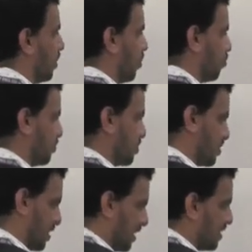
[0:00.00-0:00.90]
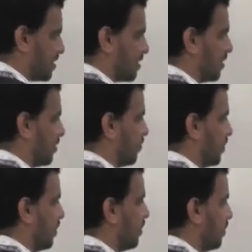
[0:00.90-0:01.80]
how much tiles
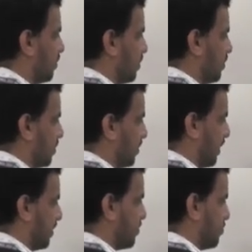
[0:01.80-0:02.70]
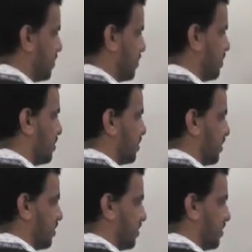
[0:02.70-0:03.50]
required, that is means this tiles,